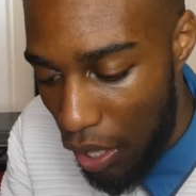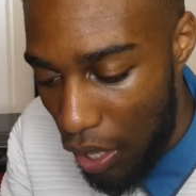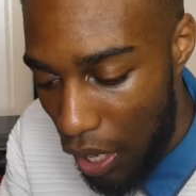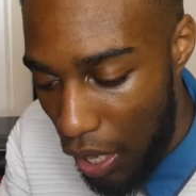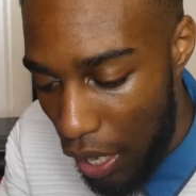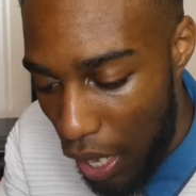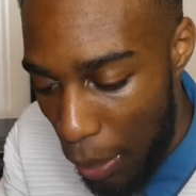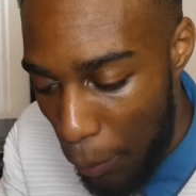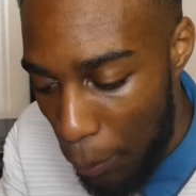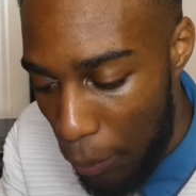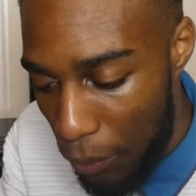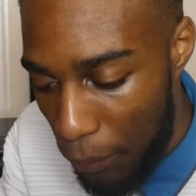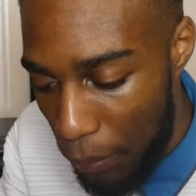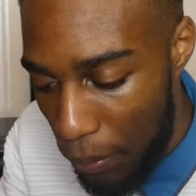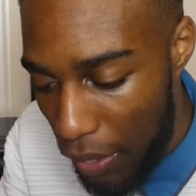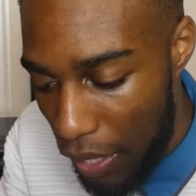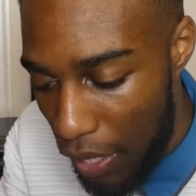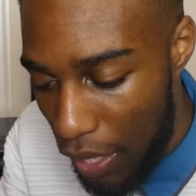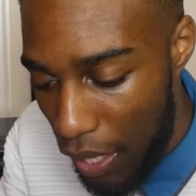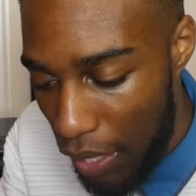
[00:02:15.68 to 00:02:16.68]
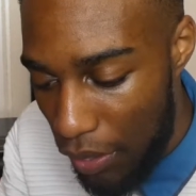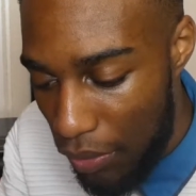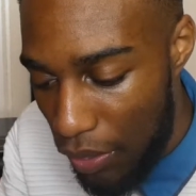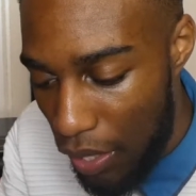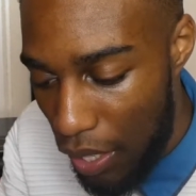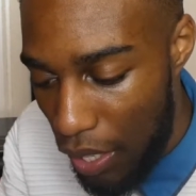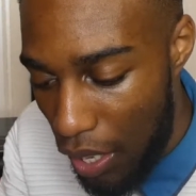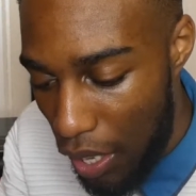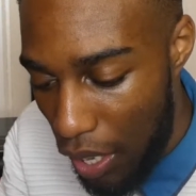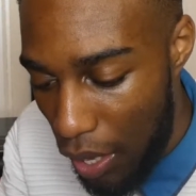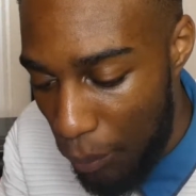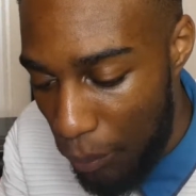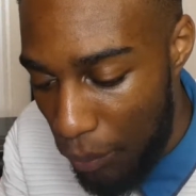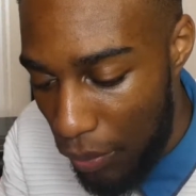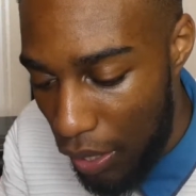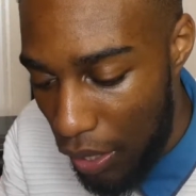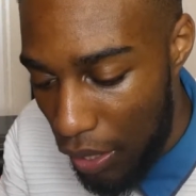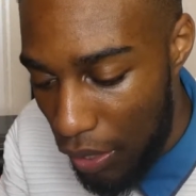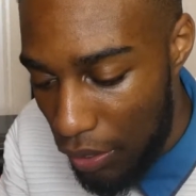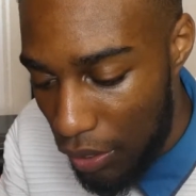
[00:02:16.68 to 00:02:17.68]
Ahab, get thee up,
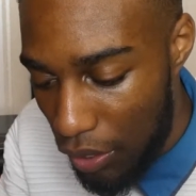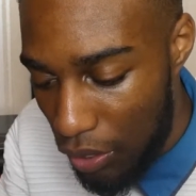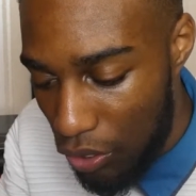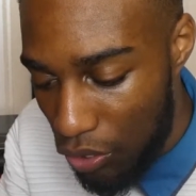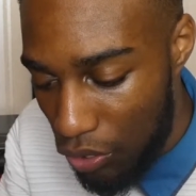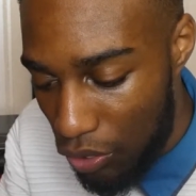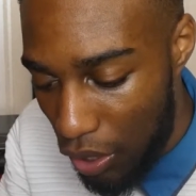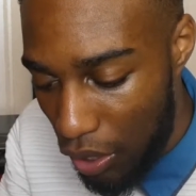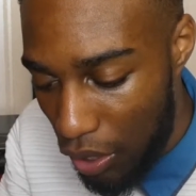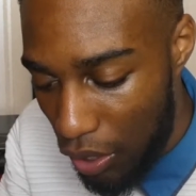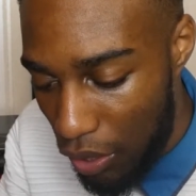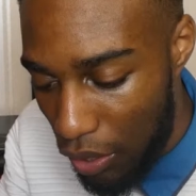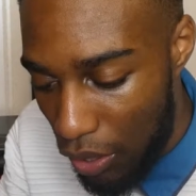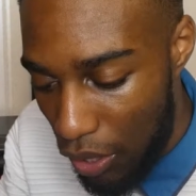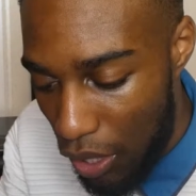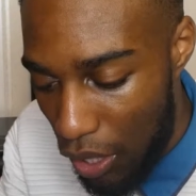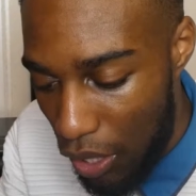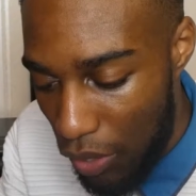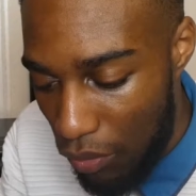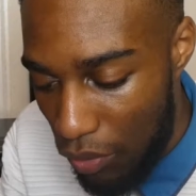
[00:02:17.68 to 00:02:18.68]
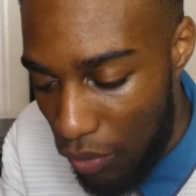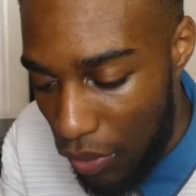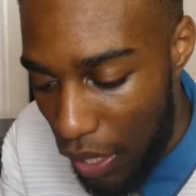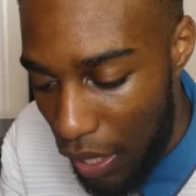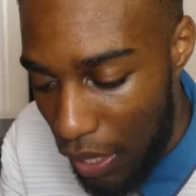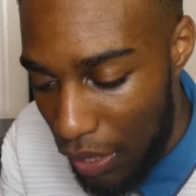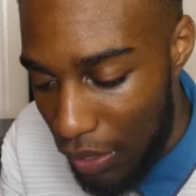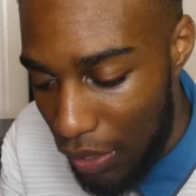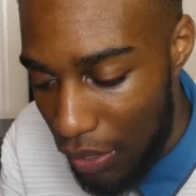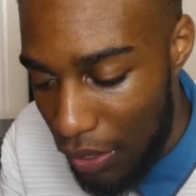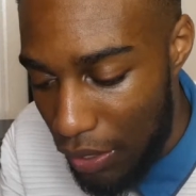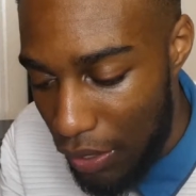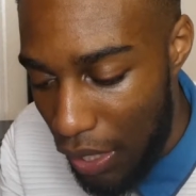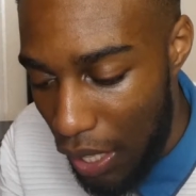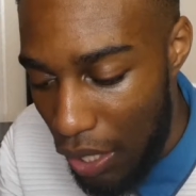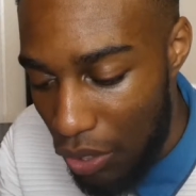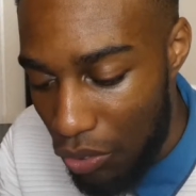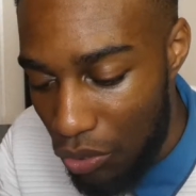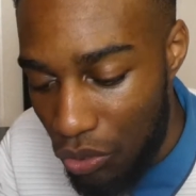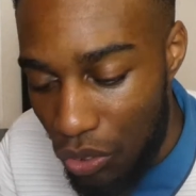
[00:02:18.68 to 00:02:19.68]
eat and drink, for there is a
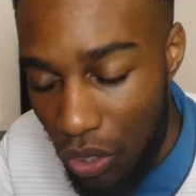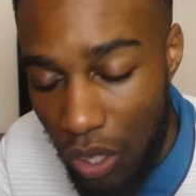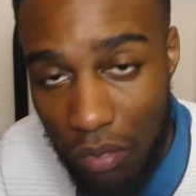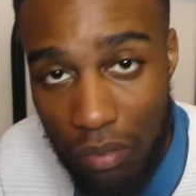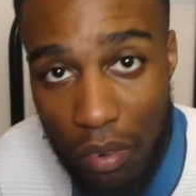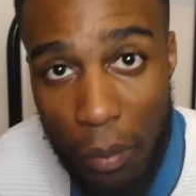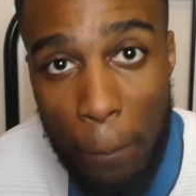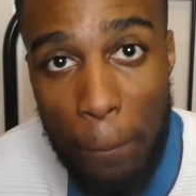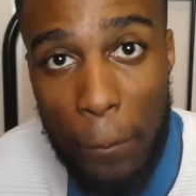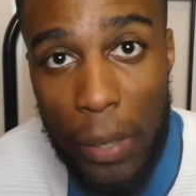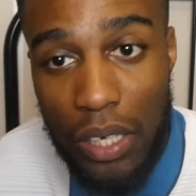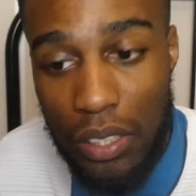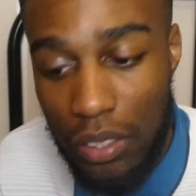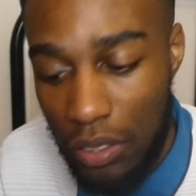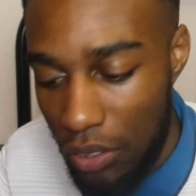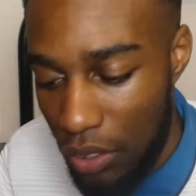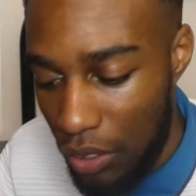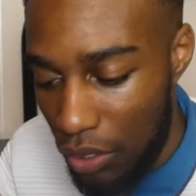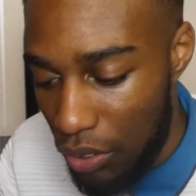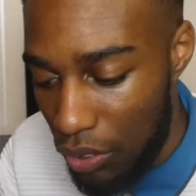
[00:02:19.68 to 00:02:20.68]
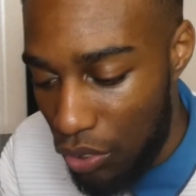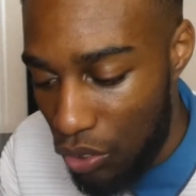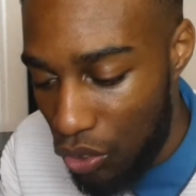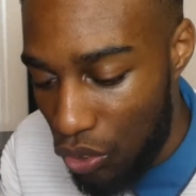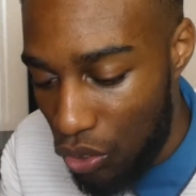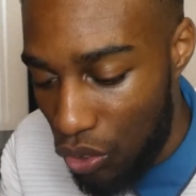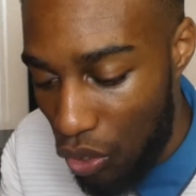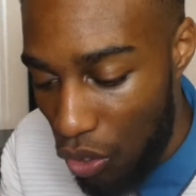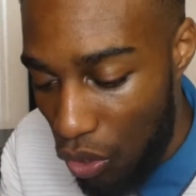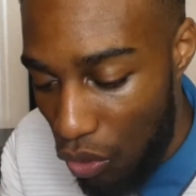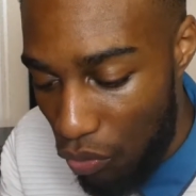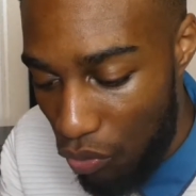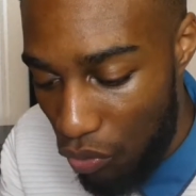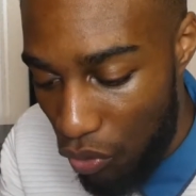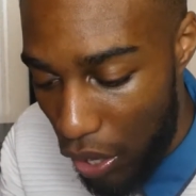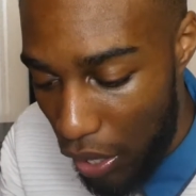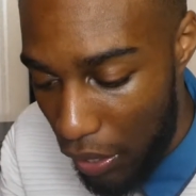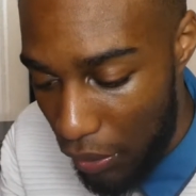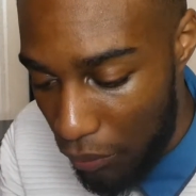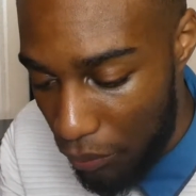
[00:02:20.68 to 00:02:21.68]
sound of abundance of
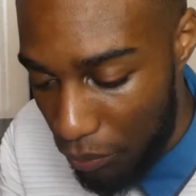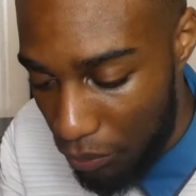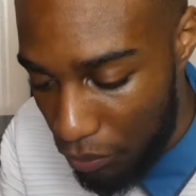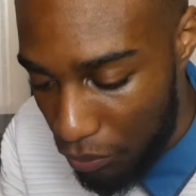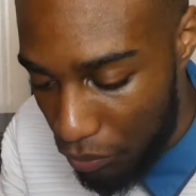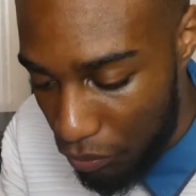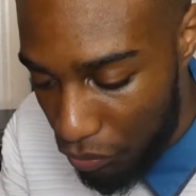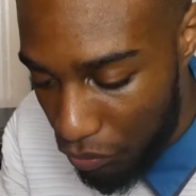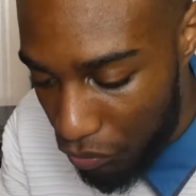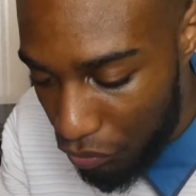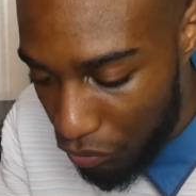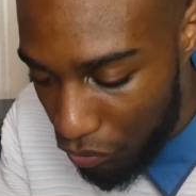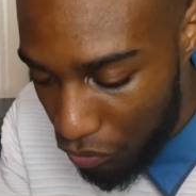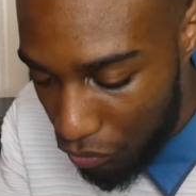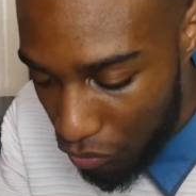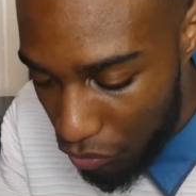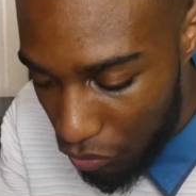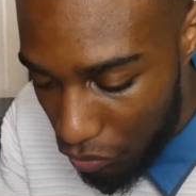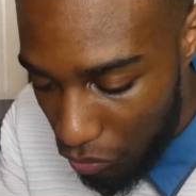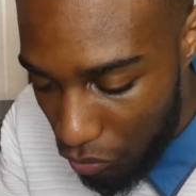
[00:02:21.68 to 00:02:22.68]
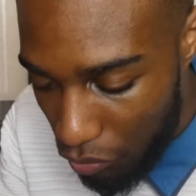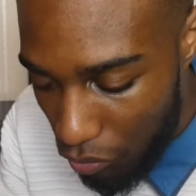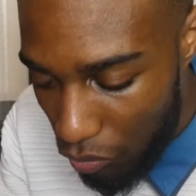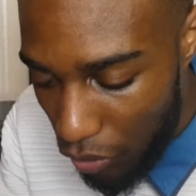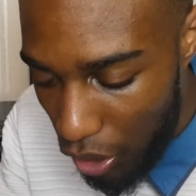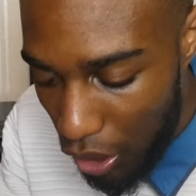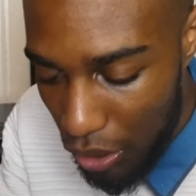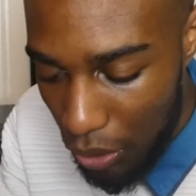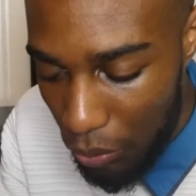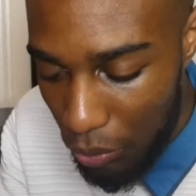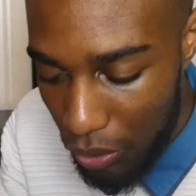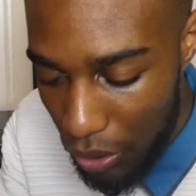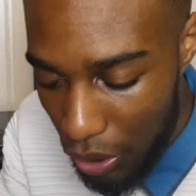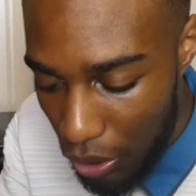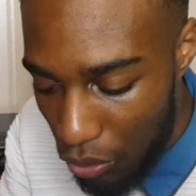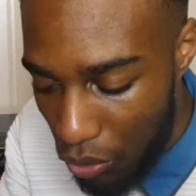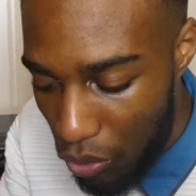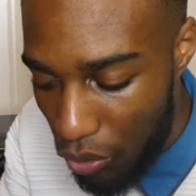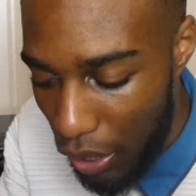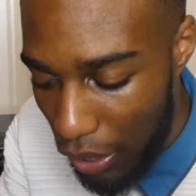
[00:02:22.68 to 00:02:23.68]
rain." So we
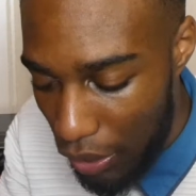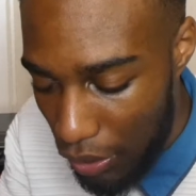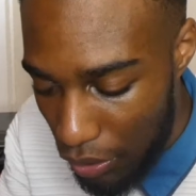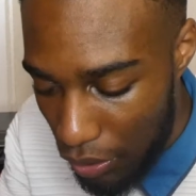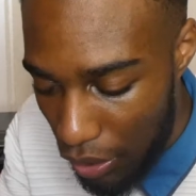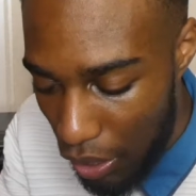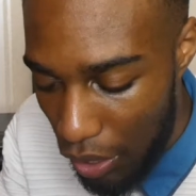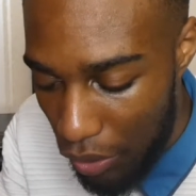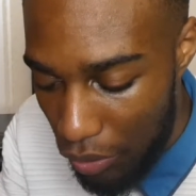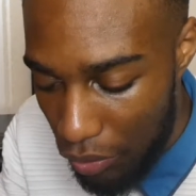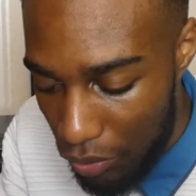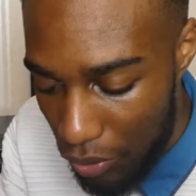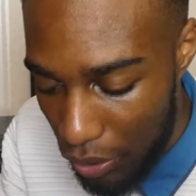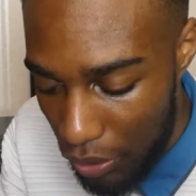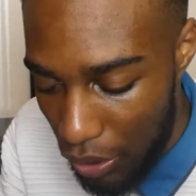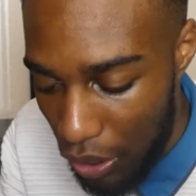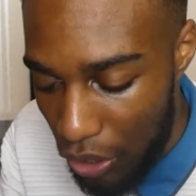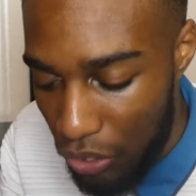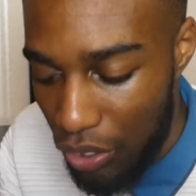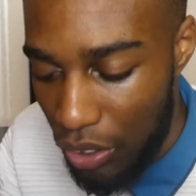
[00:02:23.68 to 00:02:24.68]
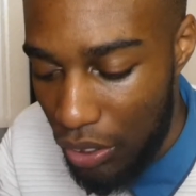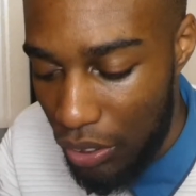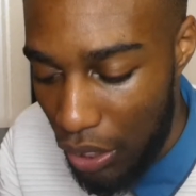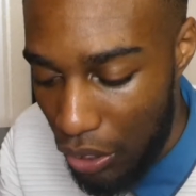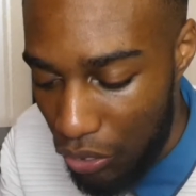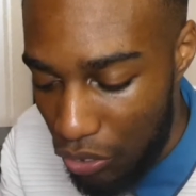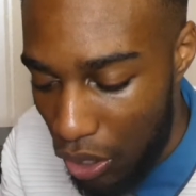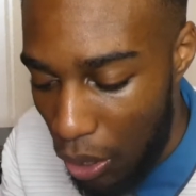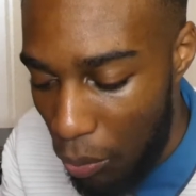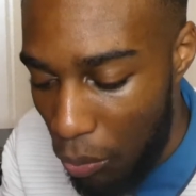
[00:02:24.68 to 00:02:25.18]
did all that stuff, etc., etc.